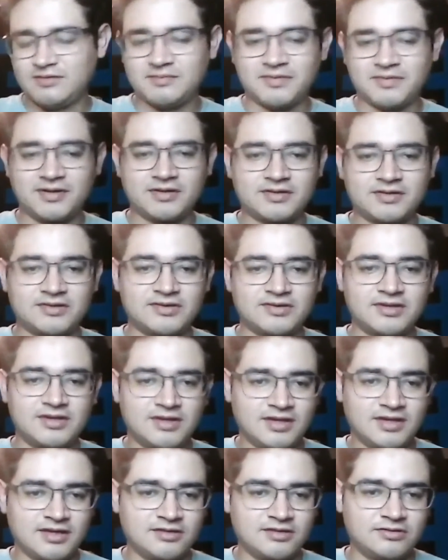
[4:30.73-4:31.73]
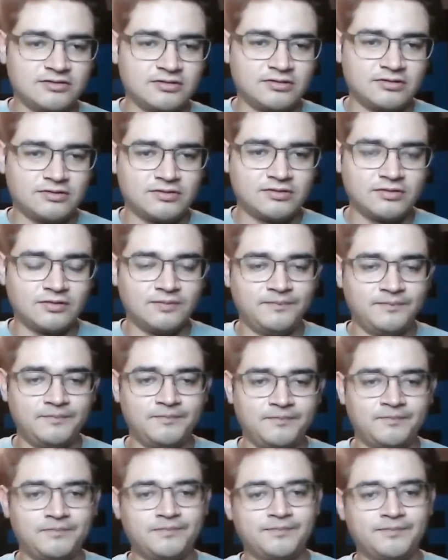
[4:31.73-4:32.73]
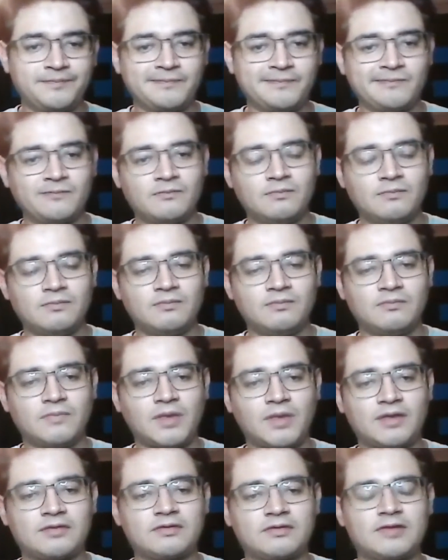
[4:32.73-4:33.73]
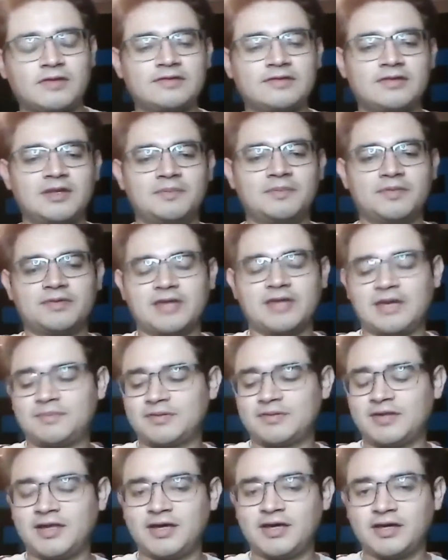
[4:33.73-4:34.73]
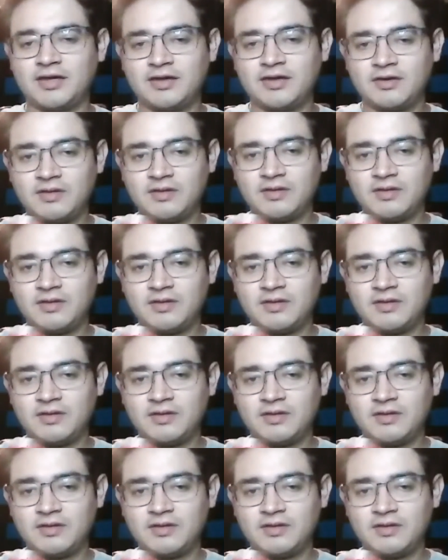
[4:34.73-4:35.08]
but it's used to. That's type of slang.